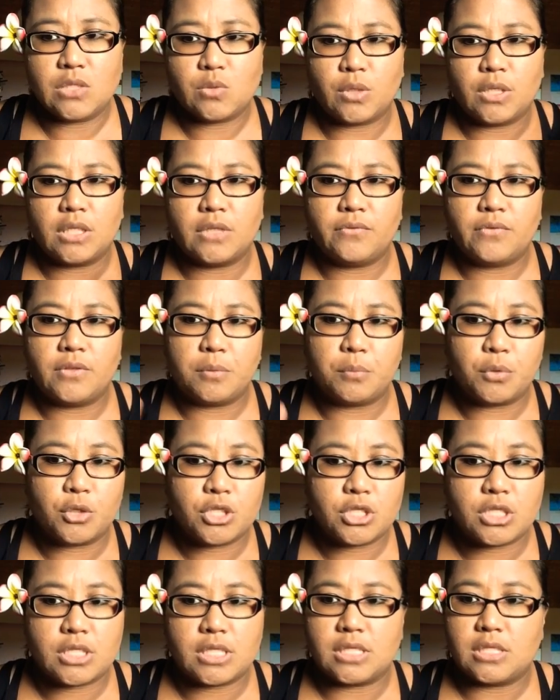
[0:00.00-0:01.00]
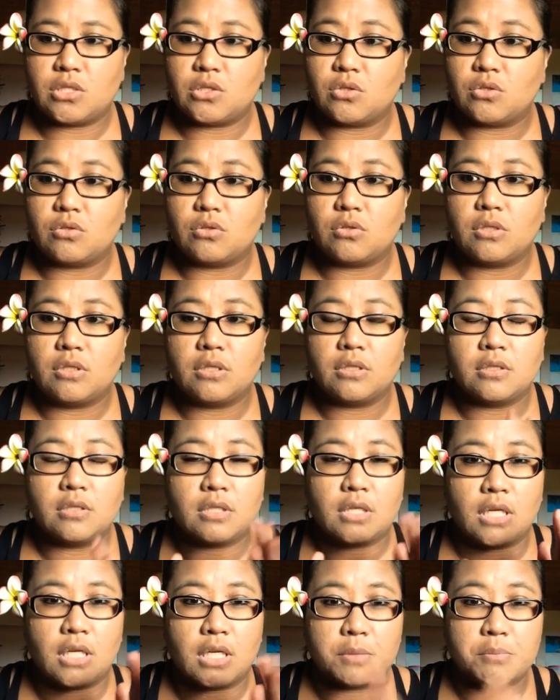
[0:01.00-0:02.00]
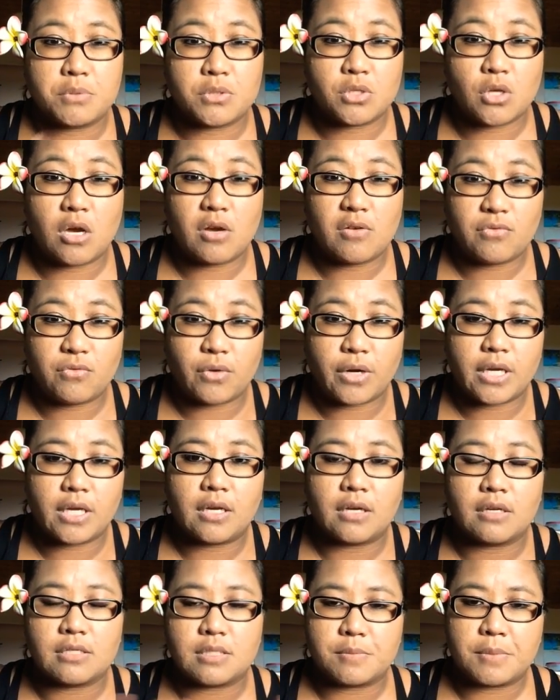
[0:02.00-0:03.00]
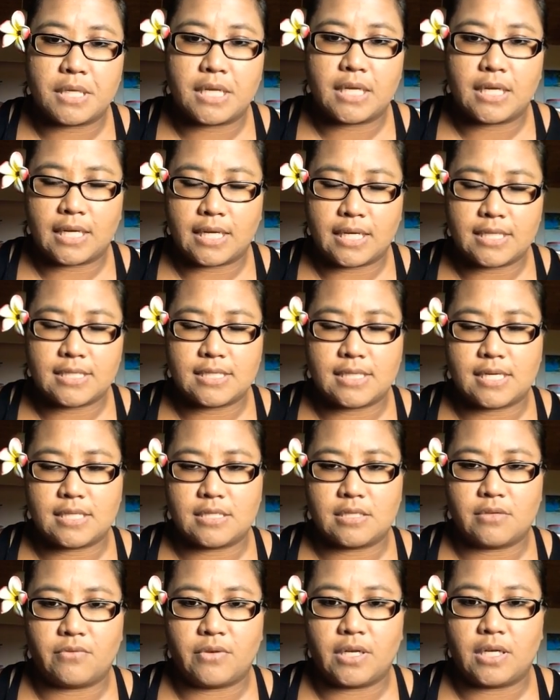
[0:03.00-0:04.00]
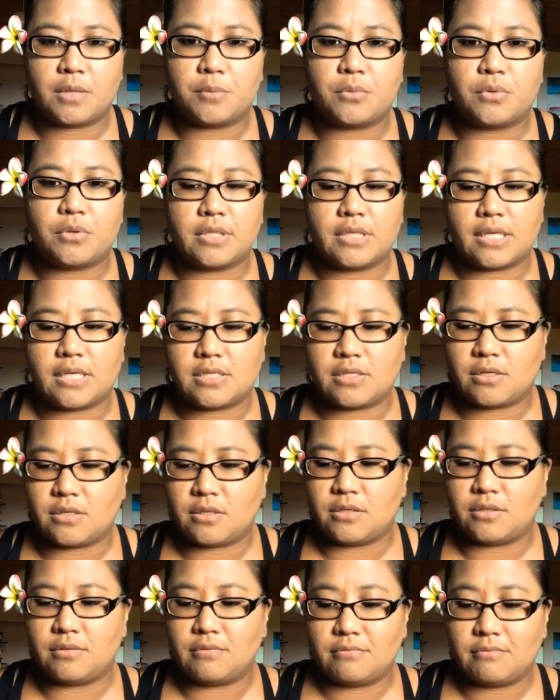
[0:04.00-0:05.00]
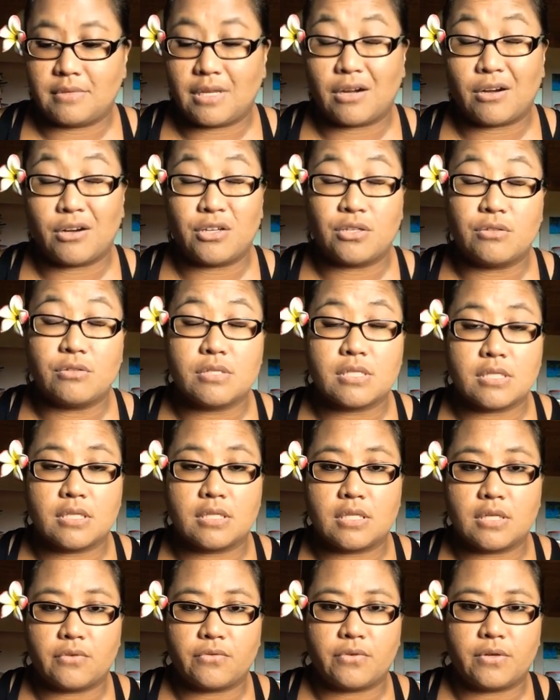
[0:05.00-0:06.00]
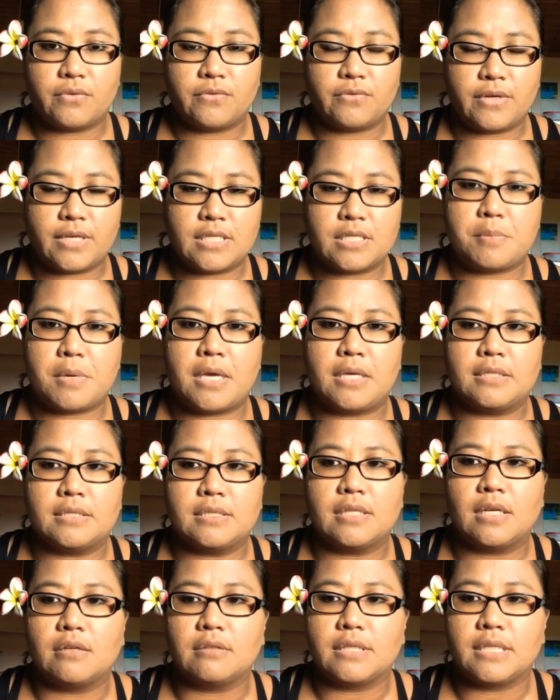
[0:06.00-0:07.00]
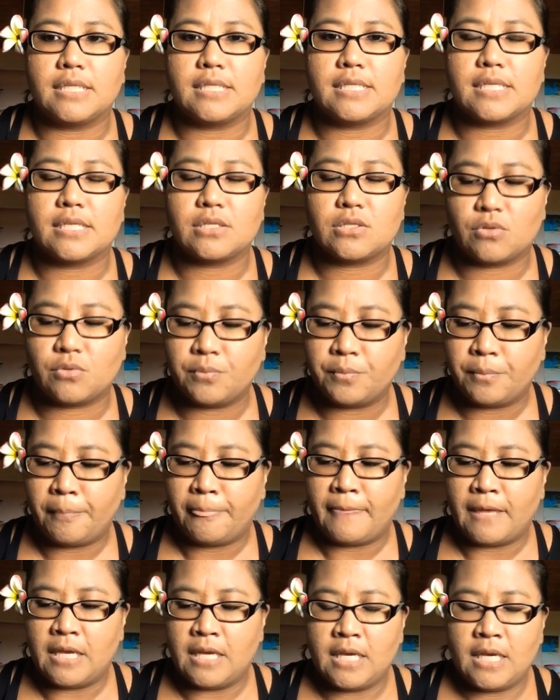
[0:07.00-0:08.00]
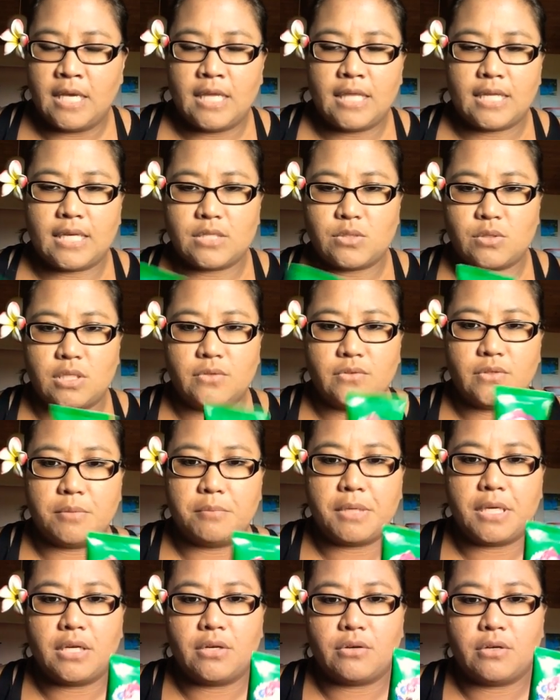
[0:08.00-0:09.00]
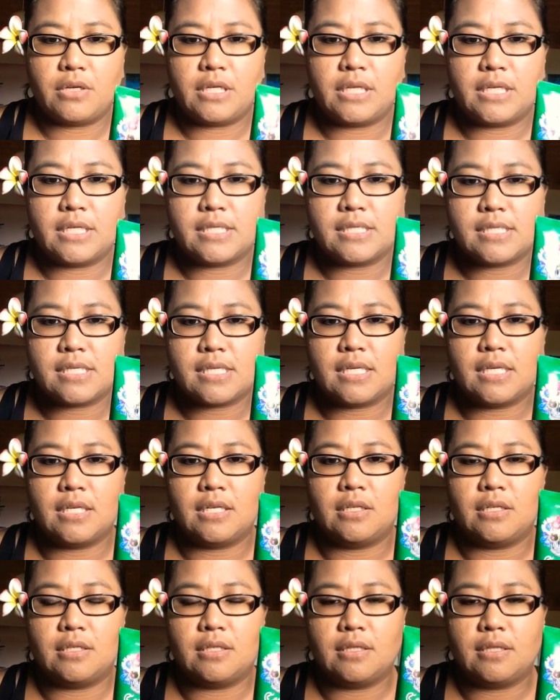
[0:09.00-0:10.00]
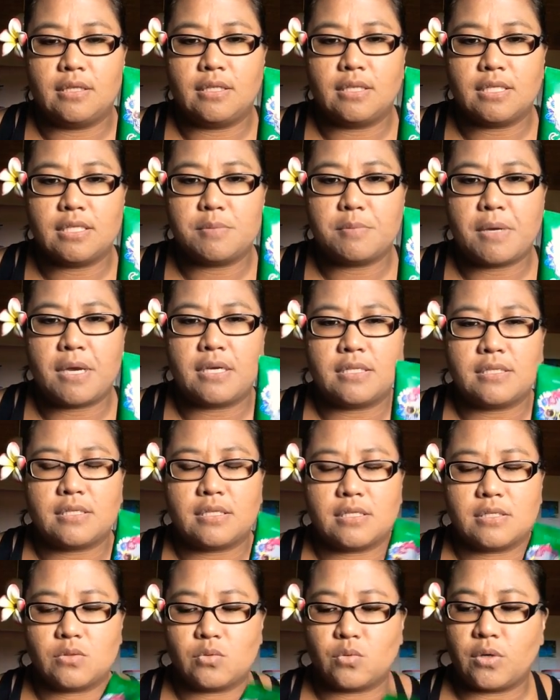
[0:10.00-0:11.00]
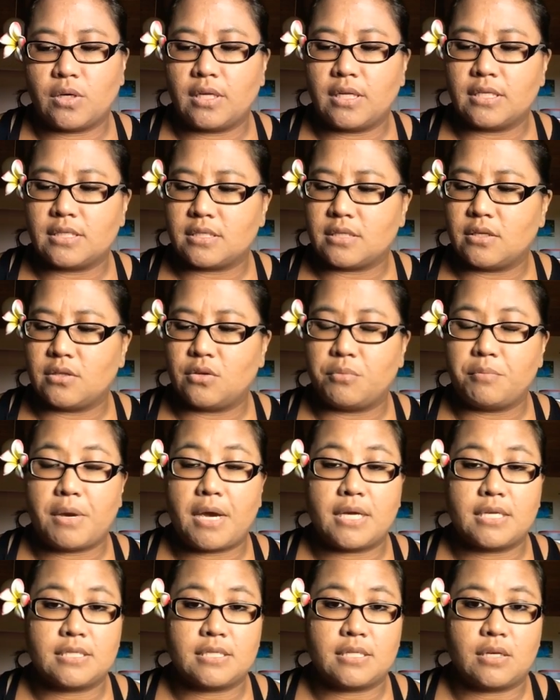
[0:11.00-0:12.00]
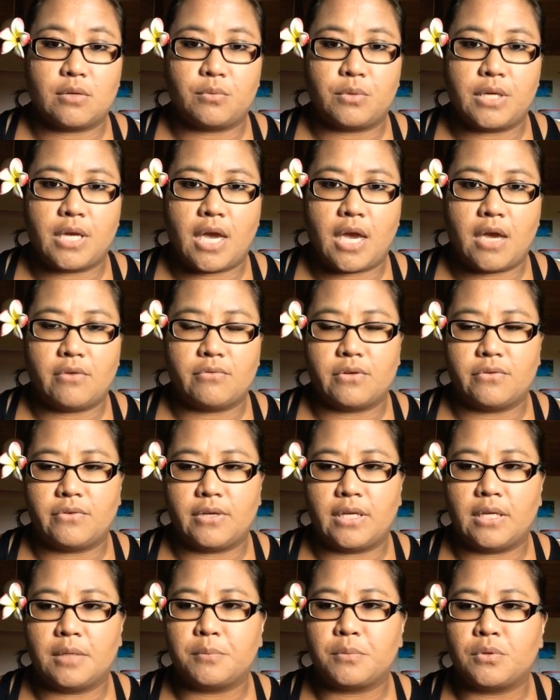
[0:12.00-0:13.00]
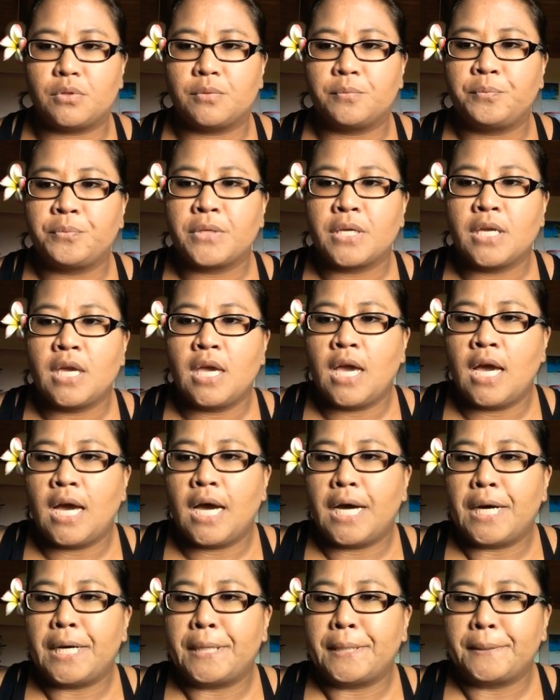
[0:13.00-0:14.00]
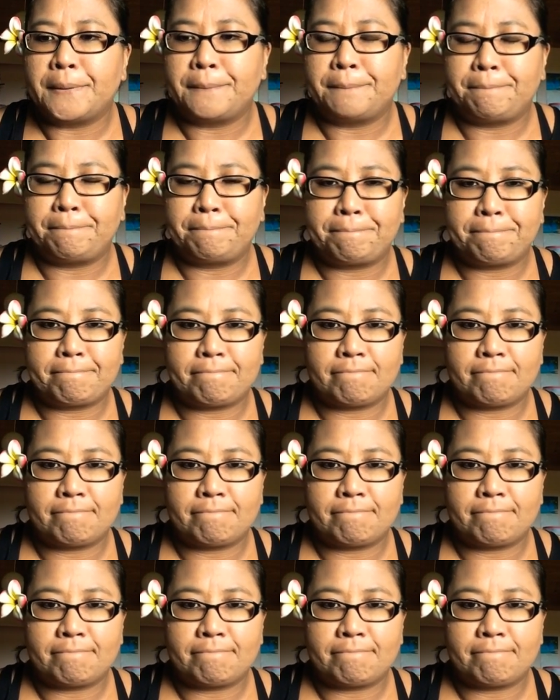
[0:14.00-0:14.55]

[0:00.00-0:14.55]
one of the more gentle, soft white cosmetic clays that's available and that are used in different face masks nowadays. And so that's one of the main ingredients in this mask as well as other masks that we have available. The